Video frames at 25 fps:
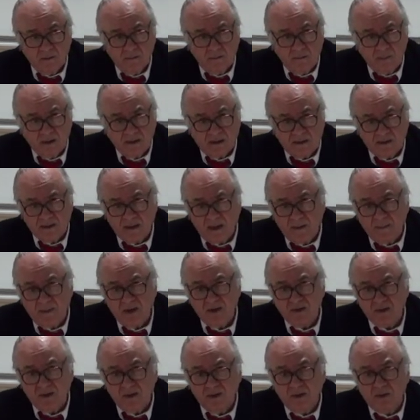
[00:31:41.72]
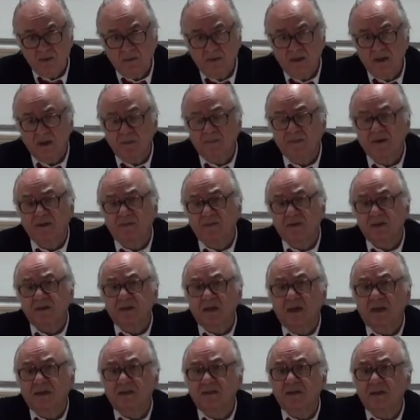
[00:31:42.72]
But as I mentioned to you in a previous
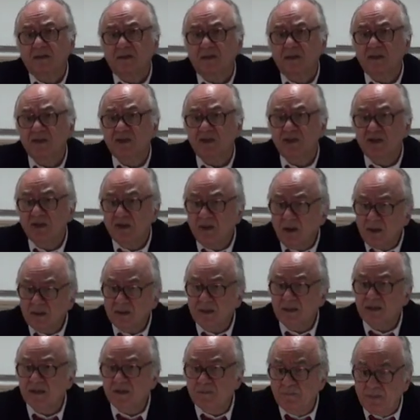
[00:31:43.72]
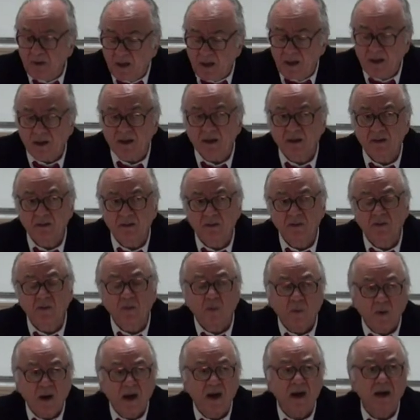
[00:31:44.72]
lecture, does not explain
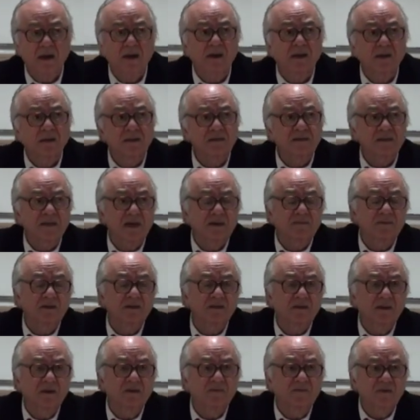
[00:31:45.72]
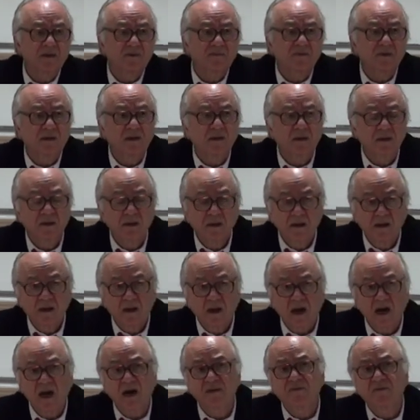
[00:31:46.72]
why in 1750
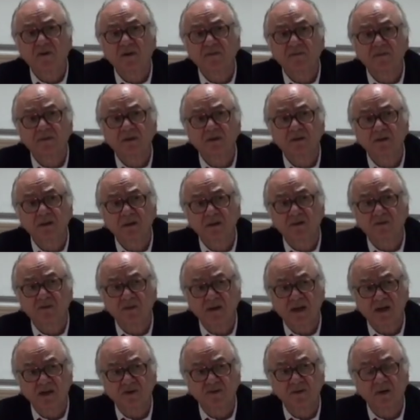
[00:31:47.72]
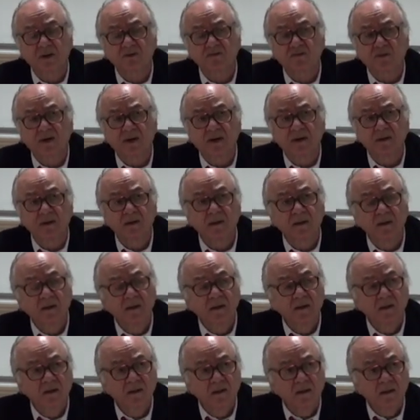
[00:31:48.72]
half of the international trade
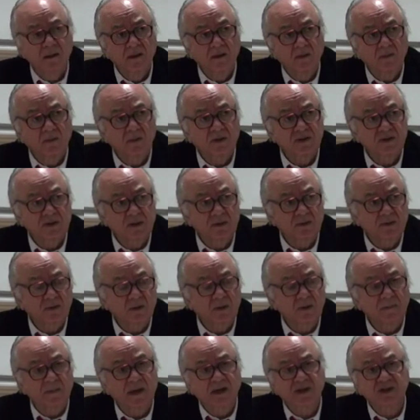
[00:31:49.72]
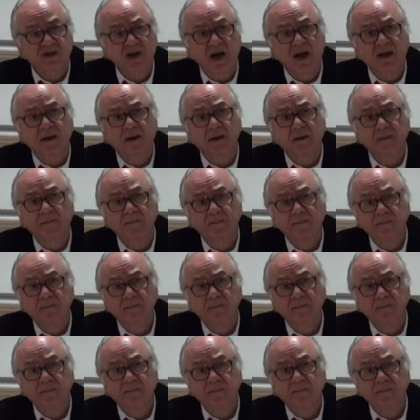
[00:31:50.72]
was controlled by China.